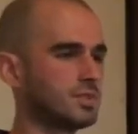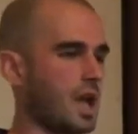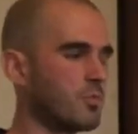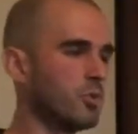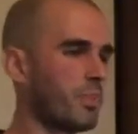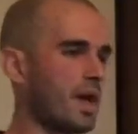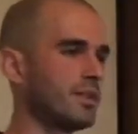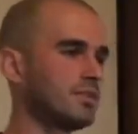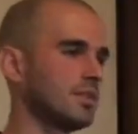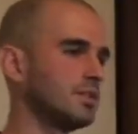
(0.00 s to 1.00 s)
time will
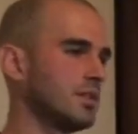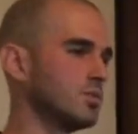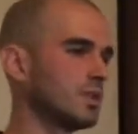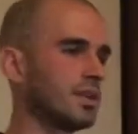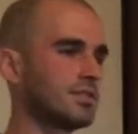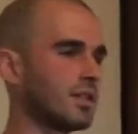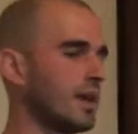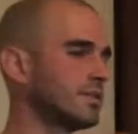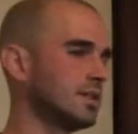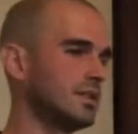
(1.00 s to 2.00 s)
pass and they will get
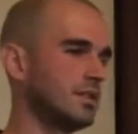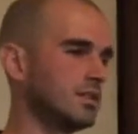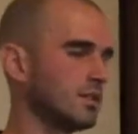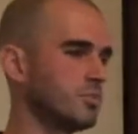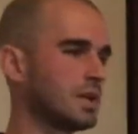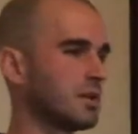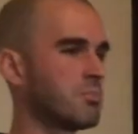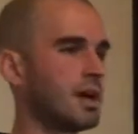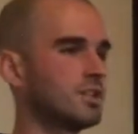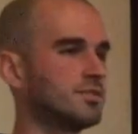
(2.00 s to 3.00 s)
scattered and they
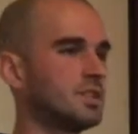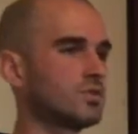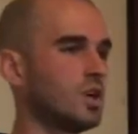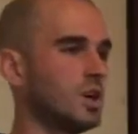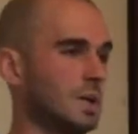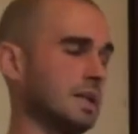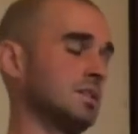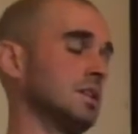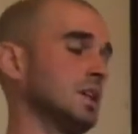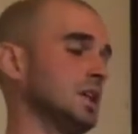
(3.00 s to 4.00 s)
become part of the soil
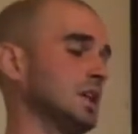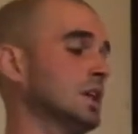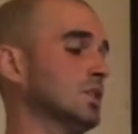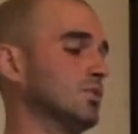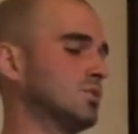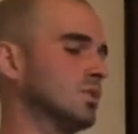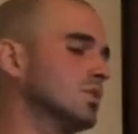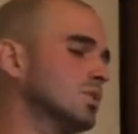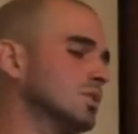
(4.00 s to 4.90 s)
So